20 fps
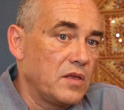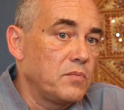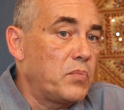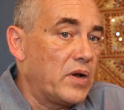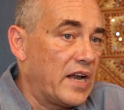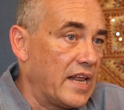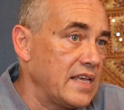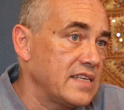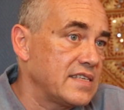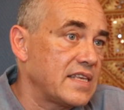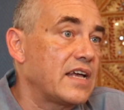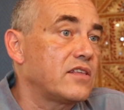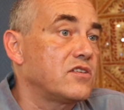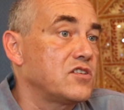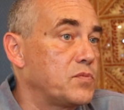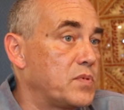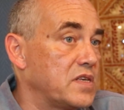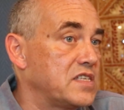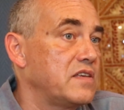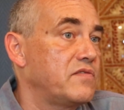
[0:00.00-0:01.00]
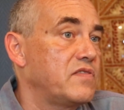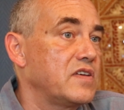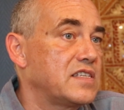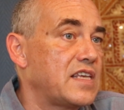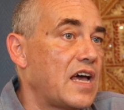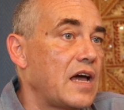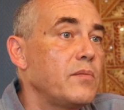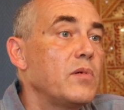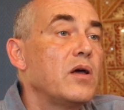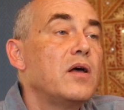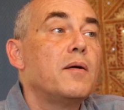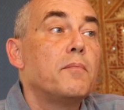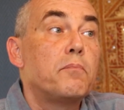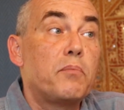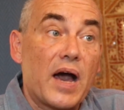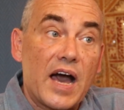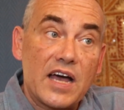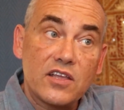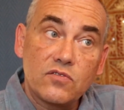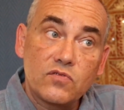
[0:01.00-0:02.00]
place at a specific time,
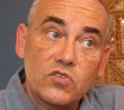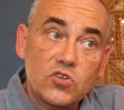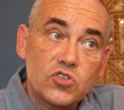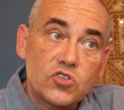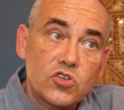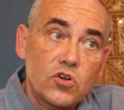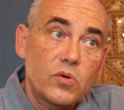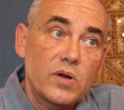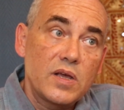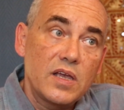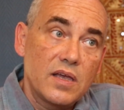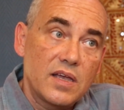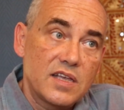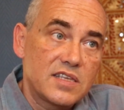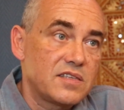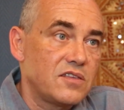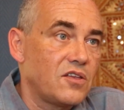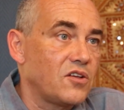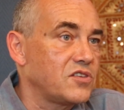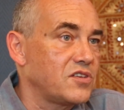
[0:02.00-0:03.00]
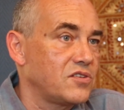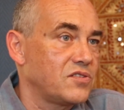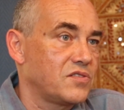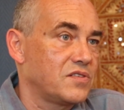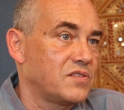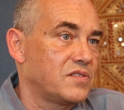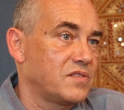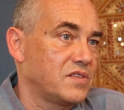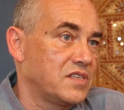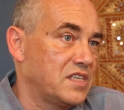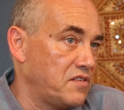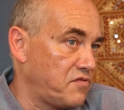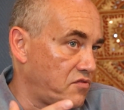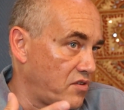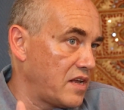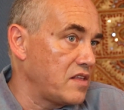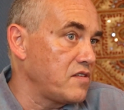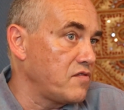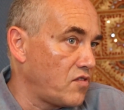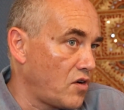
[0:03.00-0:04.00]
part of the story. It's not
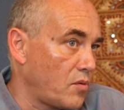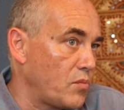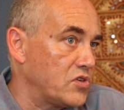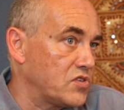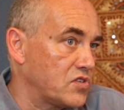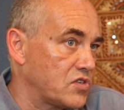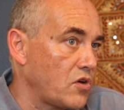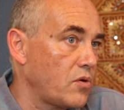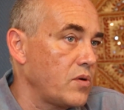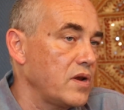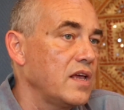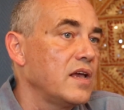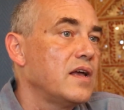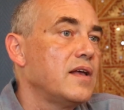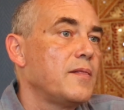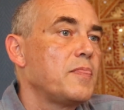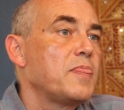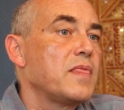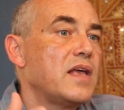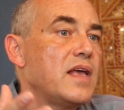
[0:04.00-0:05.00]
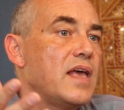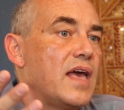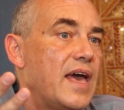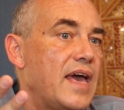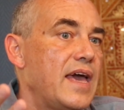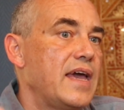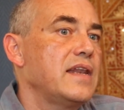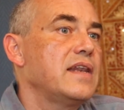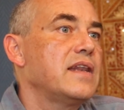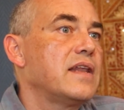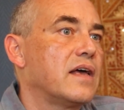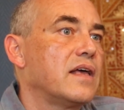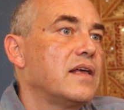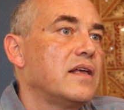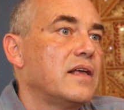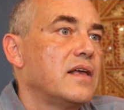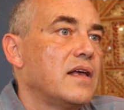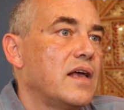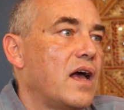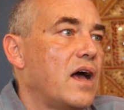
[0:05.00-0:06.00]
different from a story, and
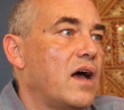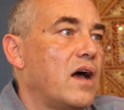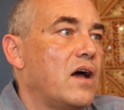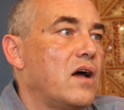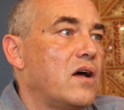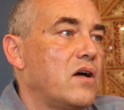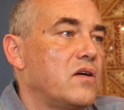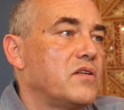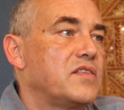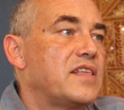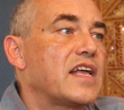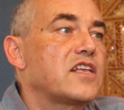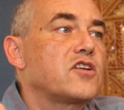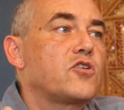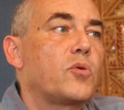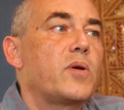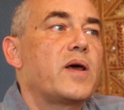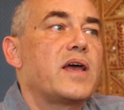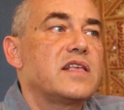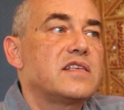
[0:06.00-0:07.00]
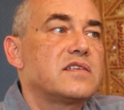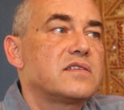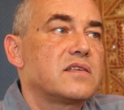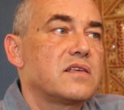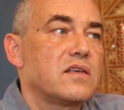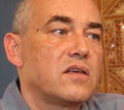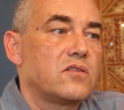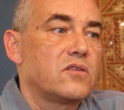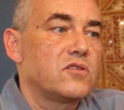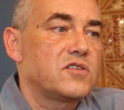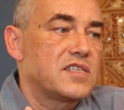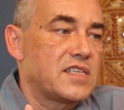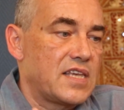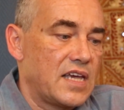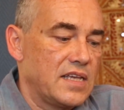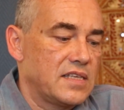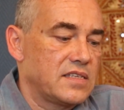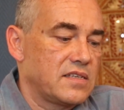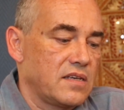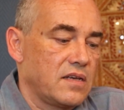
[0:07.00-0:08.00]
that creates the
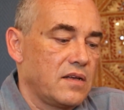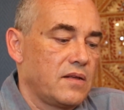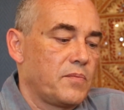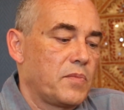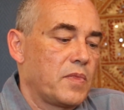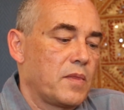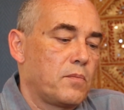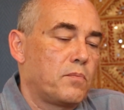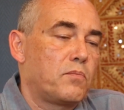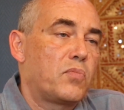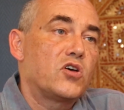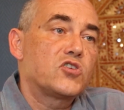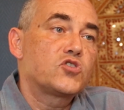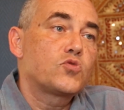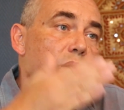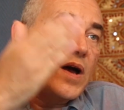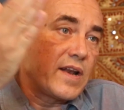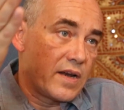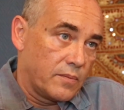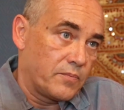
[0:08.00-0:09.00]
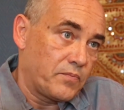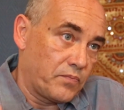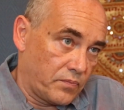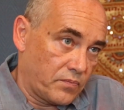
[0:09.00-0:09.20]
state +1,